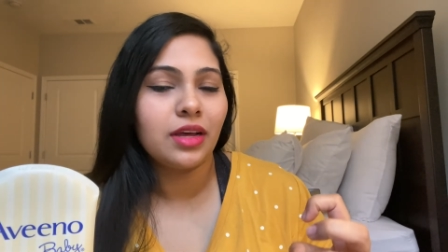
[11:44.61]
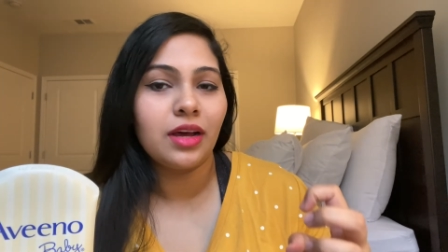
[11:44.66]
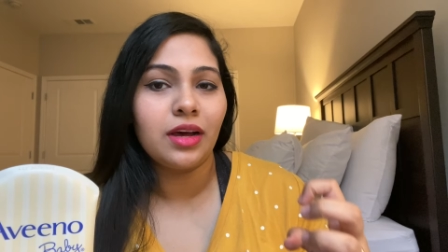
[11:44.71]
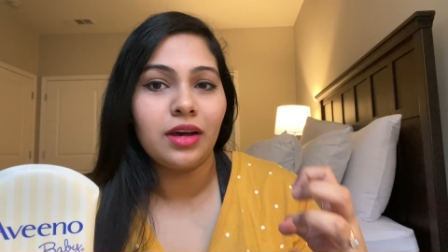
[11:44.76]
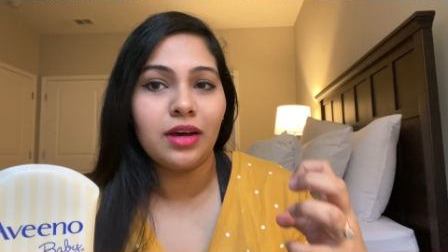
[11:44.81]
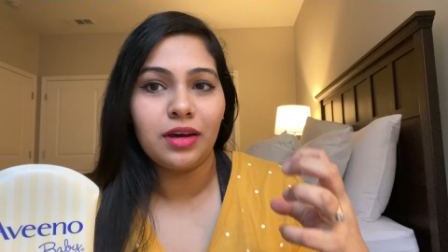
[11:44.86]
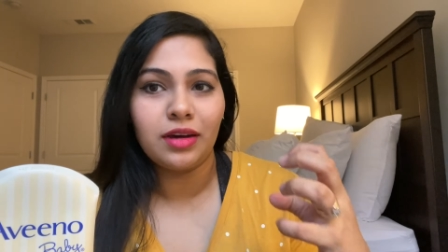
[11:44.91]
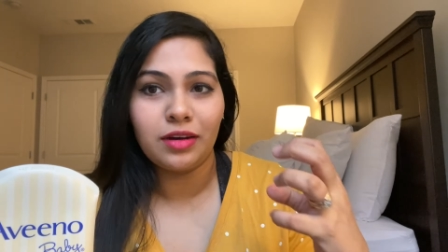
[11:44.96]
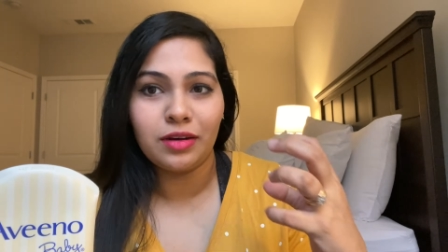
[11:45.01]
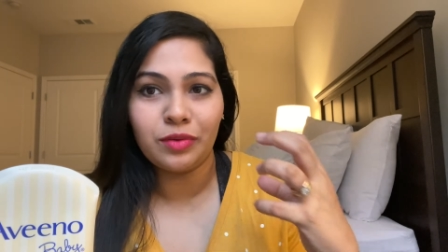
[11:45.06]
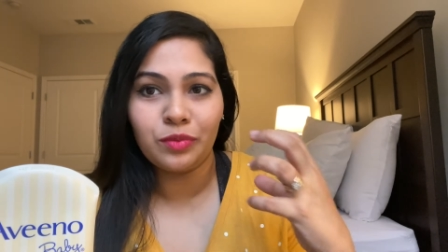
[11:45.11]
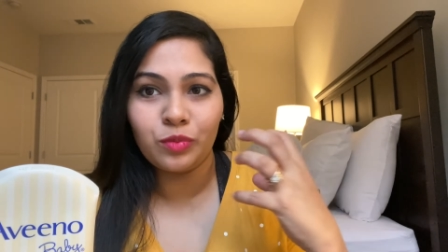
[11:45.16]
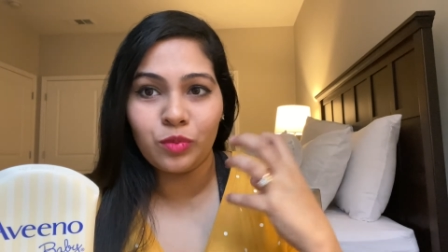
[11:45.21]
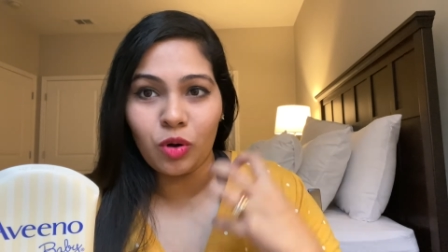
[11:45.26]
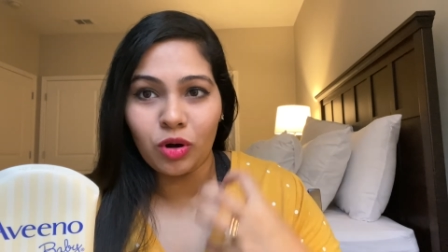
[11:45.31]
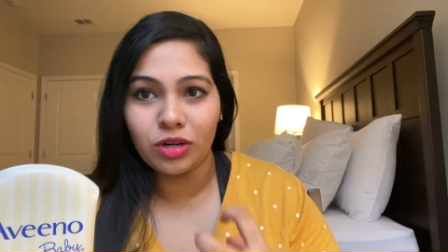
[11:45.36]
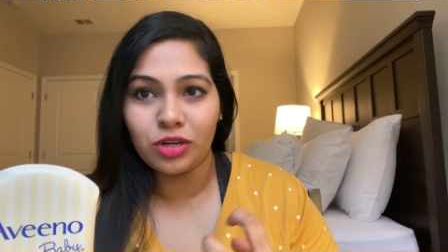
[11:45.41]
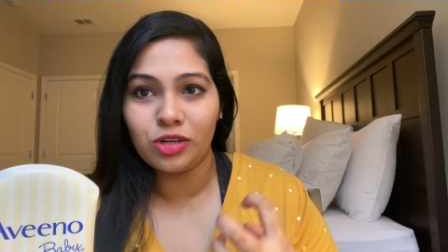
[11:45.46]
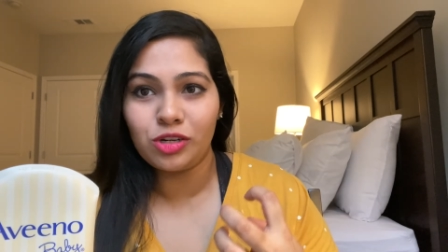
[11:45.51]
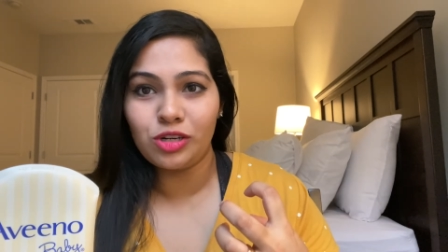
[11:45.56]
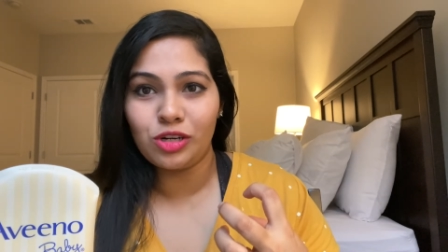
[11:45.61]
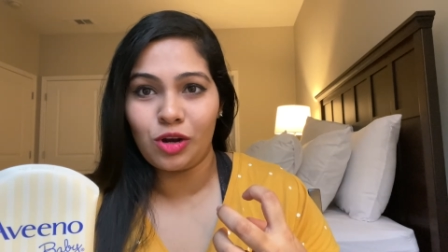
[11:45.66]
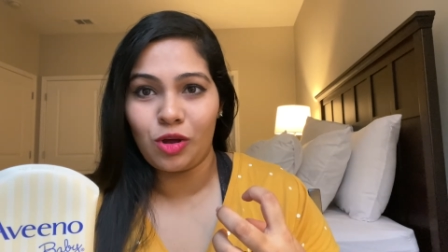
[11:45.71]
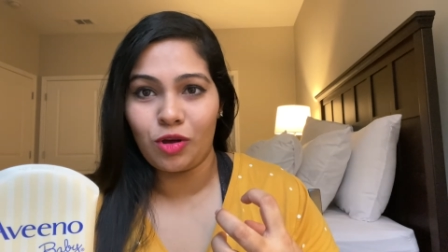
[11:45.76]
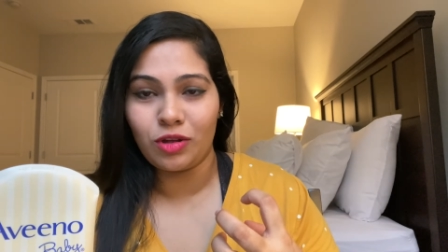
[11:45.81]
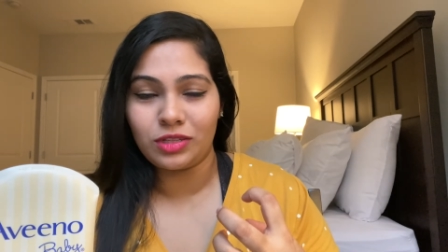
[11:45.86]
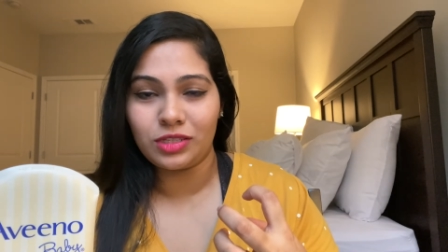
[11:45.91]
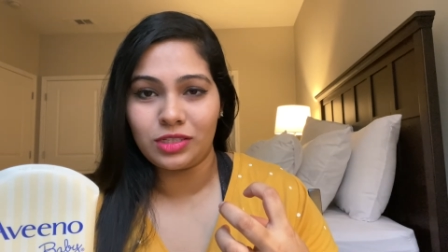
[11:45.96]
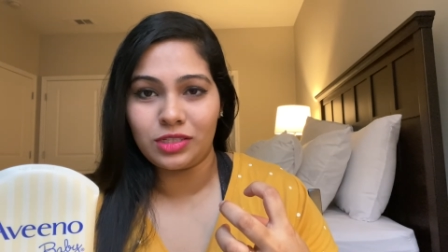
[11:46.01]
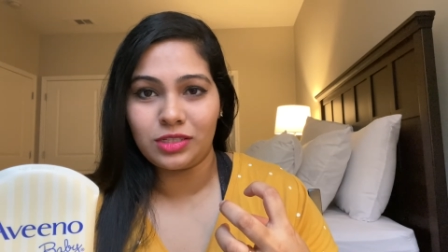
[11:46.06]
water
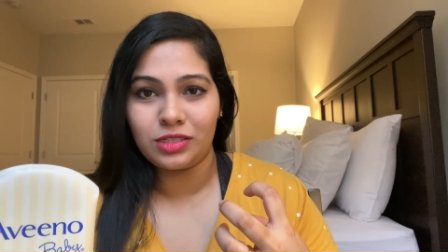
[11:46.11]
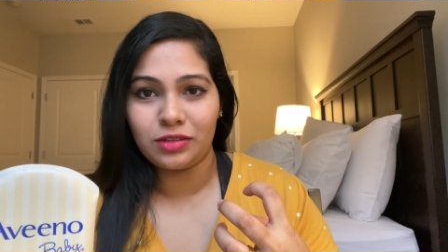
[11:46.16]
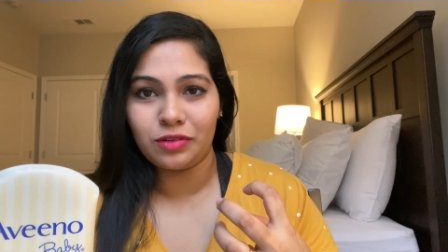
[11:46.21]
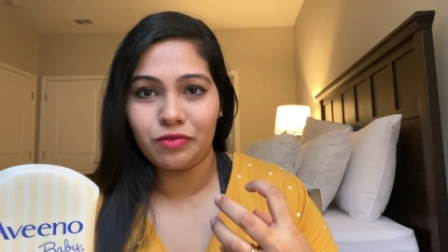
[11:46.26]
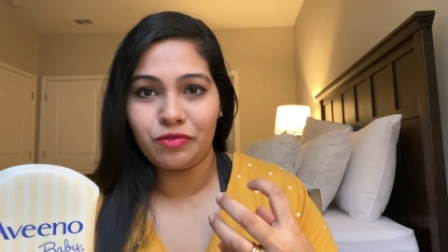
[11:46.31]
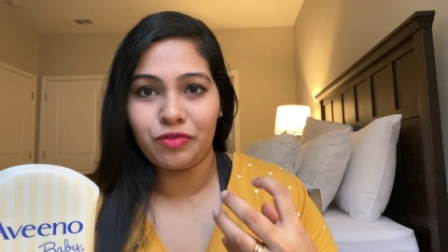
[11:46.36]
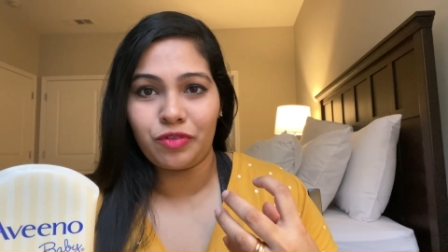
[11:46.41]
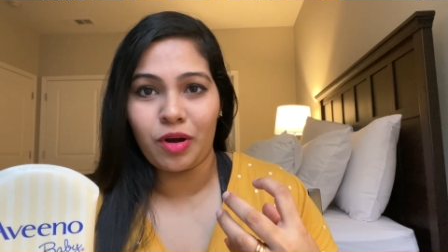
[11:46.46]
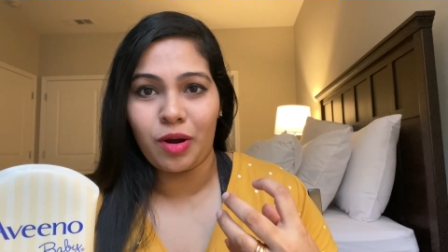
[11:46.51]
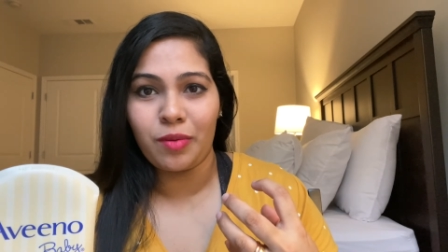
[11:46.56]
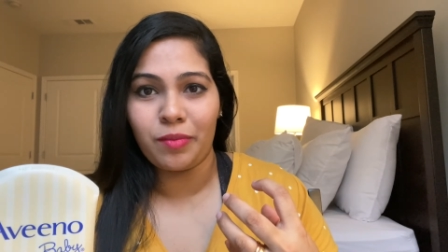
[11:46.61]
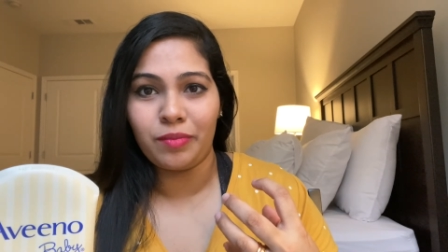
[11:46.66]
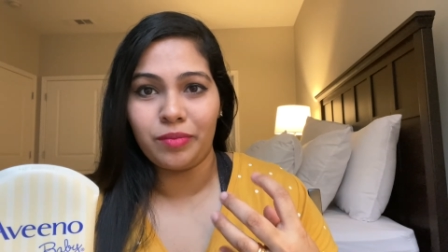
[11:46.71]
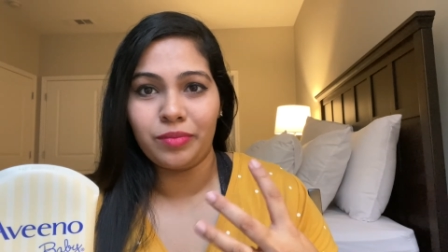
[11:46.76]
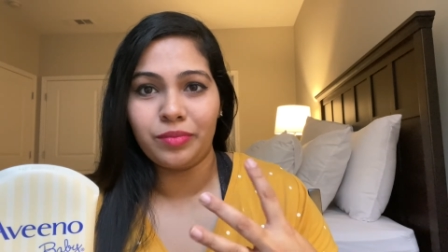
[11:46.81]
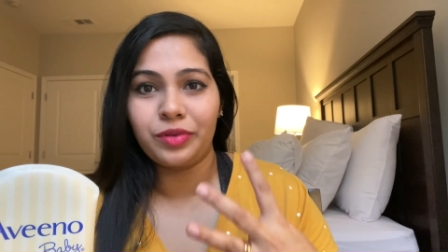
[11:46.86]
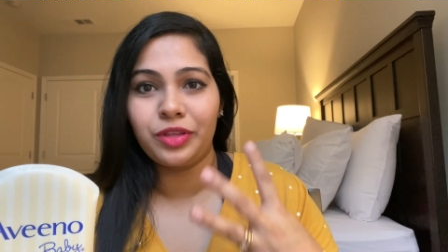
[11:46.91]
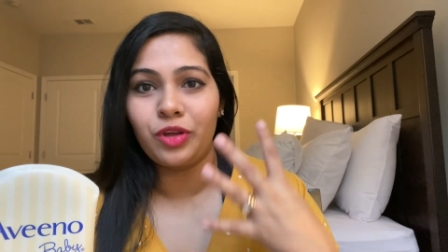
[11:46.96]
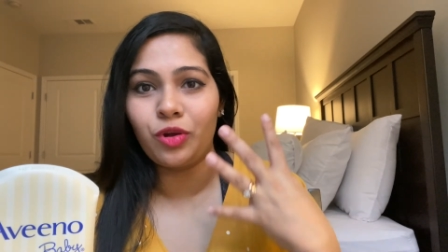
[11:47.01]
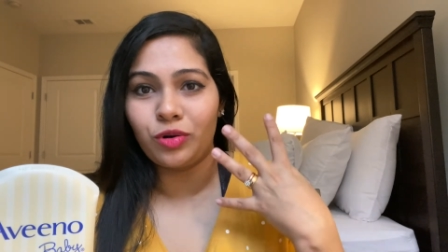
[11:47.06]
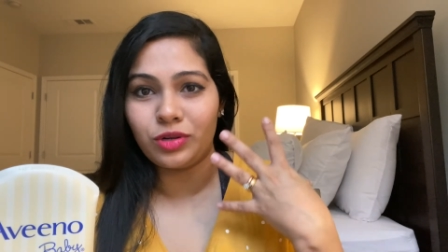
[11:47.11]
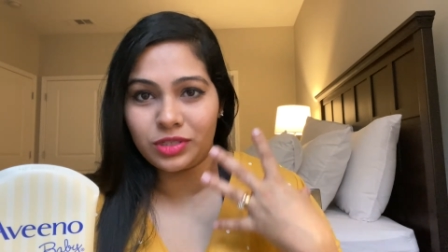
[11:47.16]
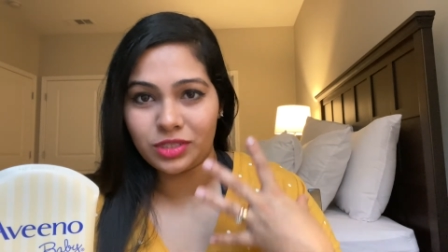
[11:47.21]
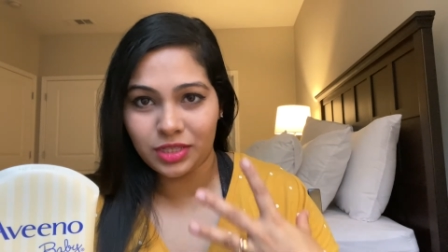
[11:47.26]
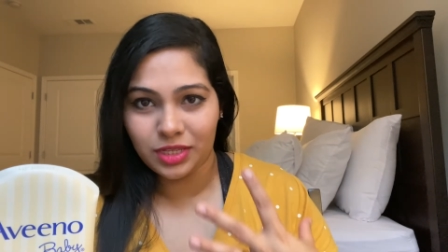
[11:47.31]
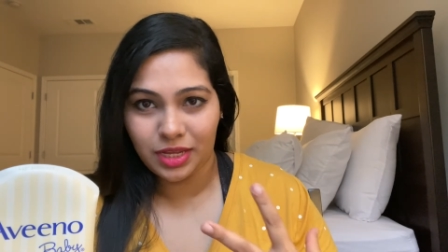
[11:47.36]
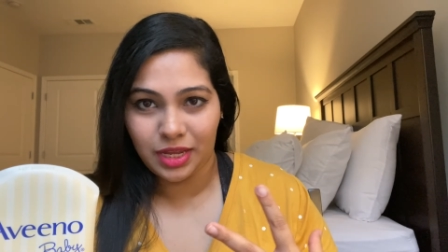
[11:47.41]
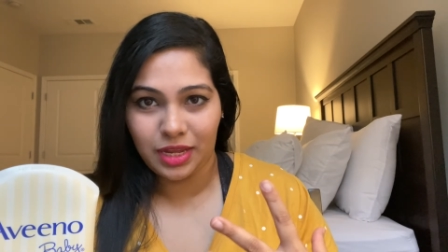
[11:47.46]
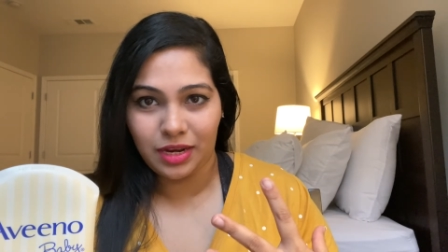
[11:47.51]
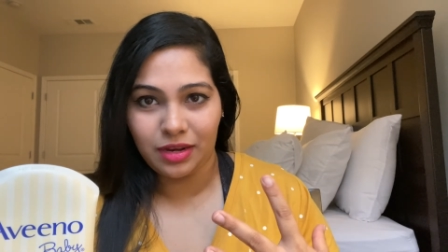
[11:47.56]
loss from your
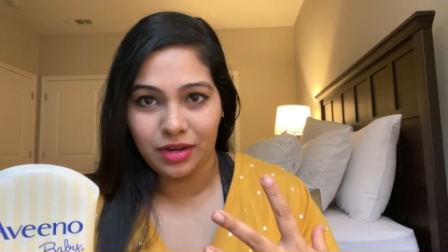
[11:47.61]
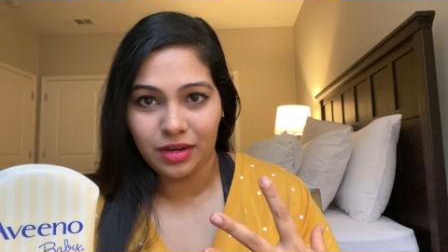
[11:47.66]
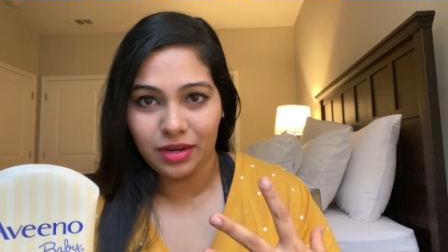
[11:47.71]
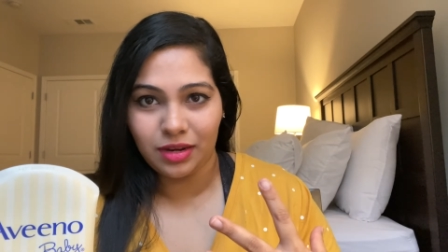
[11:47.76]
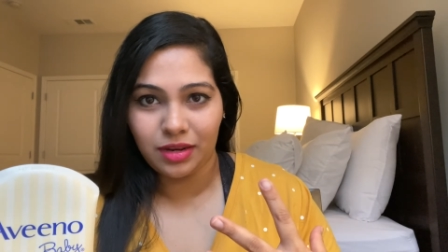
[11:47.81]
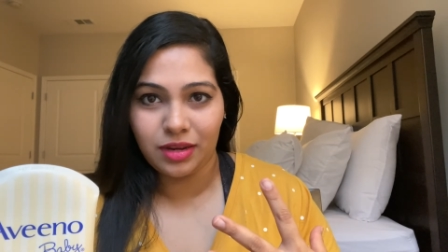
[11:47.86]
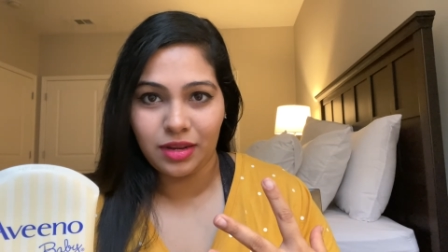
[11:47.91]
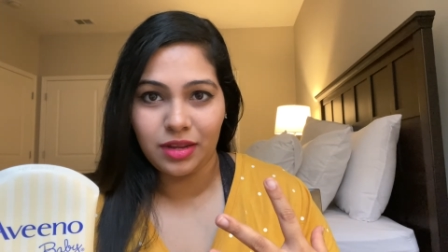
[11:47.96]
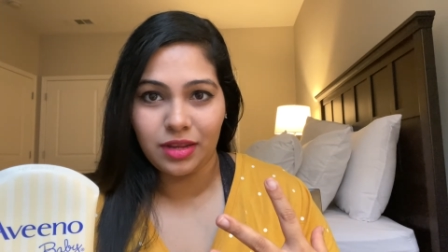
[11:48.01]
skin.